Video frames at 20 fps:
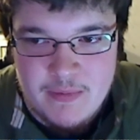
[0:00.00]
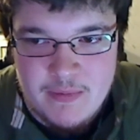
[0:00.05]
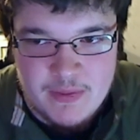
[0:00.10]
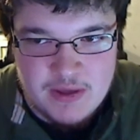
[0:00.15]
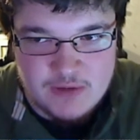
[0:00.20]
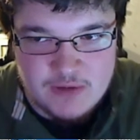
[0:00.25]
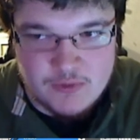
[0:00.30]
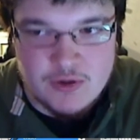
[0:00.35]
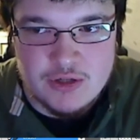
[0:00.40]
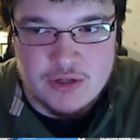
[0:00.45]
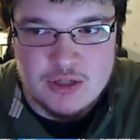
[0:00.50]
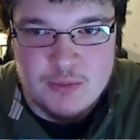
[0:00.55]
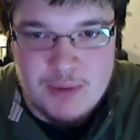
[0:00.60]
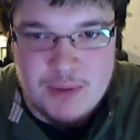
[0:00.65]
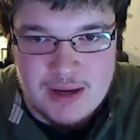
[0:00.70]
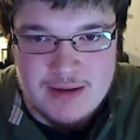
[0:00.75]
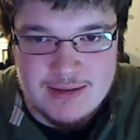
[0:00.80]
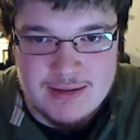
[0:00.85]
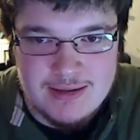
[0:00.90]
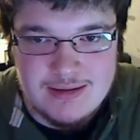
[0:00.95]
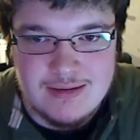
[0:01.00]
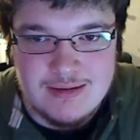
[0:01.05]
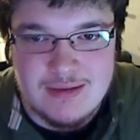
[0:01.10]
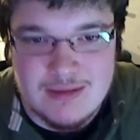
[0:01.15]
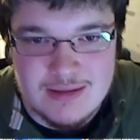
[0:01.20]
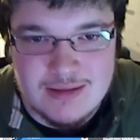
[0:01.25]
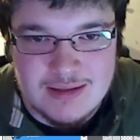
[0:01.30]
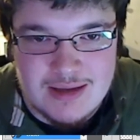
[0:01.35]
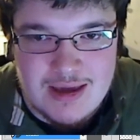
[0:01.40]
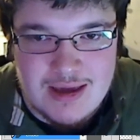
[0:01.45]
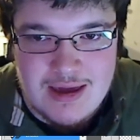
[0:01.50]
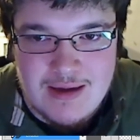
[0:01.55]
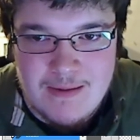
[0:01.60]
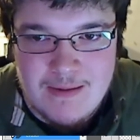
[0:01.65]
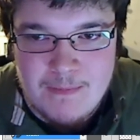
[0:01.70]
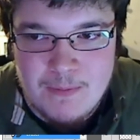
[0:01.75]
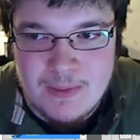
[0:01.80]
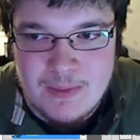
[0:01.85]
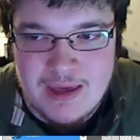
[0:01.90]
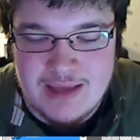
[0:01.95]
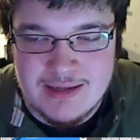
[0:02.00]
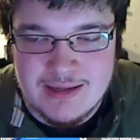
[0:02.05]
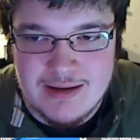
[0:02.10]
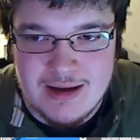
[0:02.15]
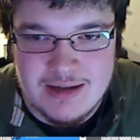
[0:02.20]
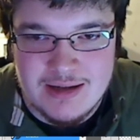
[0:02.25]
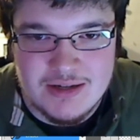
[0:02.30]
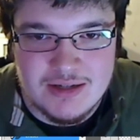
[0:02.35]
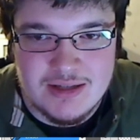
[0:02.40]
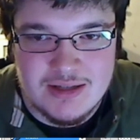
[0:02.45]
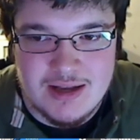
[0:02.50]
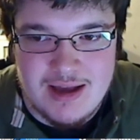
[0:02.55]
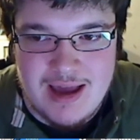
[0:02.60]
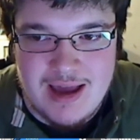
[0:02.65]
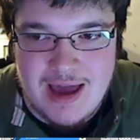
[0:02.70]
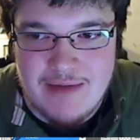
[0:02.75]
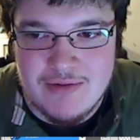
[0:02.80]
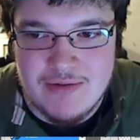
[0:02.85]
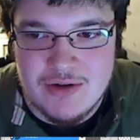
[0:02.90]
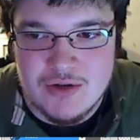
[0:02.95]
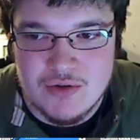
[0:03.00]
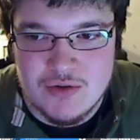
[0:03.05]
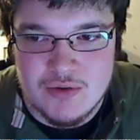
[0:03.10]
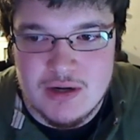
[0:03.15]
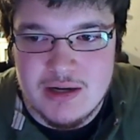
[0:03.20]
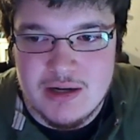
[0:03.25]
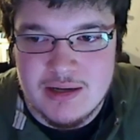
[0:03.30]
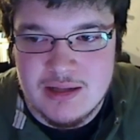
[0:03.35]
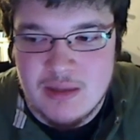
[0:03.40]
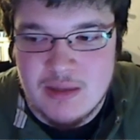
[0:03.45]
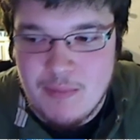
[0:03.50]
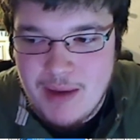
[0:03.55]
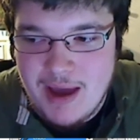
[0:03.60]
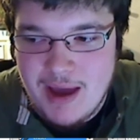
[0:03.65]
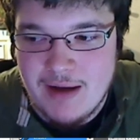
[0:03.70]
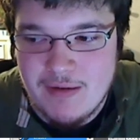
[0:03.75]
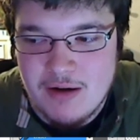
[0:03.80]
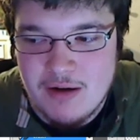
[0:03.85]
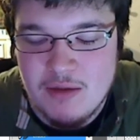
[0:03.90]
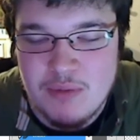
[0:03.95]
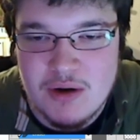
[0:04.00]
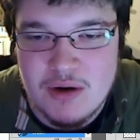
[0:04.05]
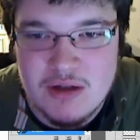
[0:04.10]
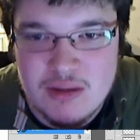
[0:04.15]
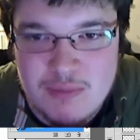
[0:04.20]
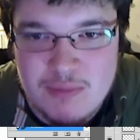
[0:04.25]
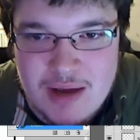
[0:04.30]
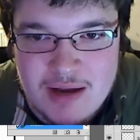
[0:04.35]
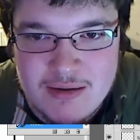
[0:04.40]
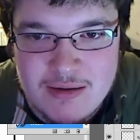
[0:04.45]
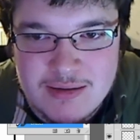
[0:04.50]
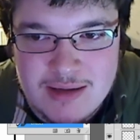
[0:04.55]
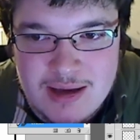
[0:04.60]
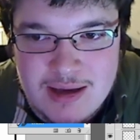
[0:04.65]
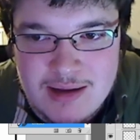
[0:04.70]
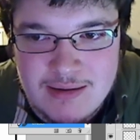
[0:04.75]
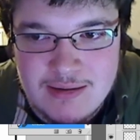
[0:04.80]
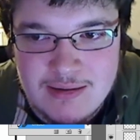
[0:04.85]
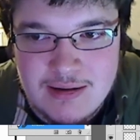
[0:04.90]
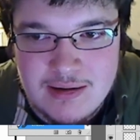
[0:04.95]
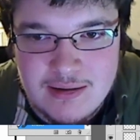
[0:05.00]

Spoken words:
These first two panels, as you can see, it's not just that I haven't drawn the background part of the panels yet.